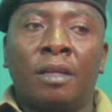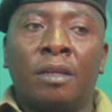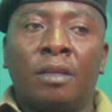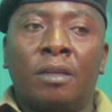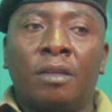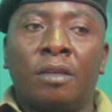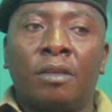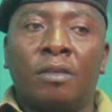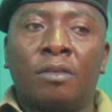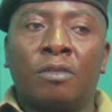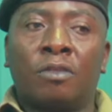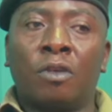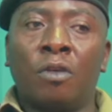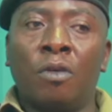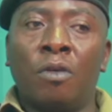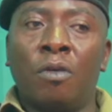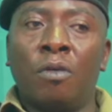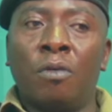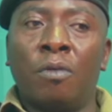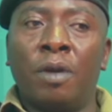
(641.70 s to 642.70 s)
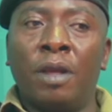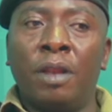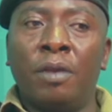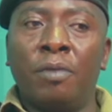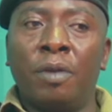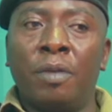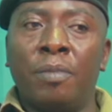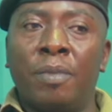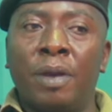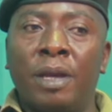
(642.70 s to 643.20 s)
So when we
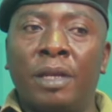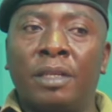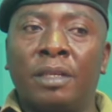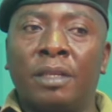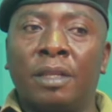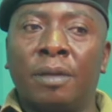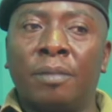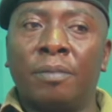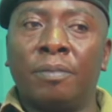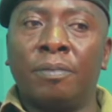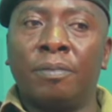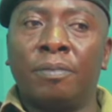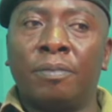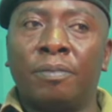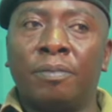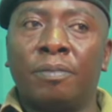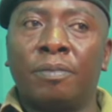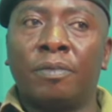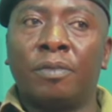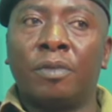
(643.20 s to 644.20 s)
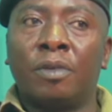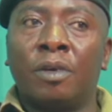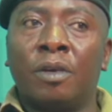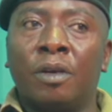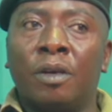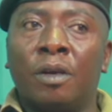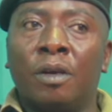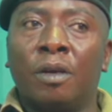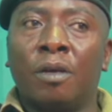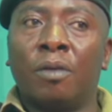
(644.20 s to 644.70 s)
met them,
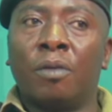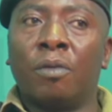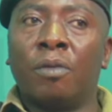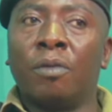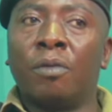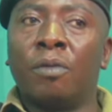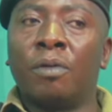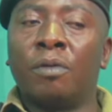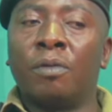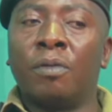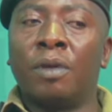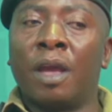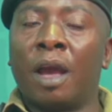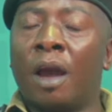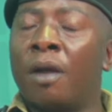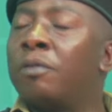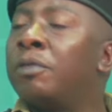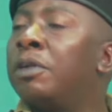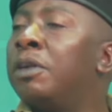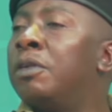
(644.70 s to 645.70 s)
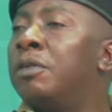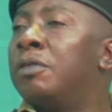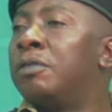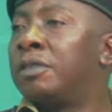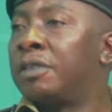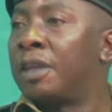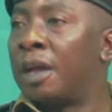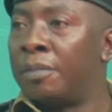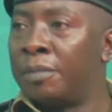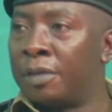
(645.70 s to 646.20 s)
we agreed on
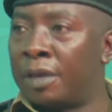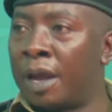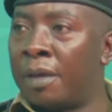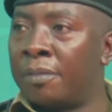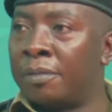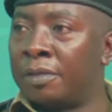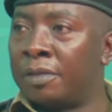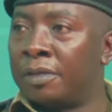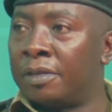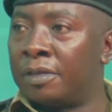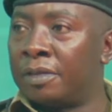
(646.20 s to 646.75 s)
some terms.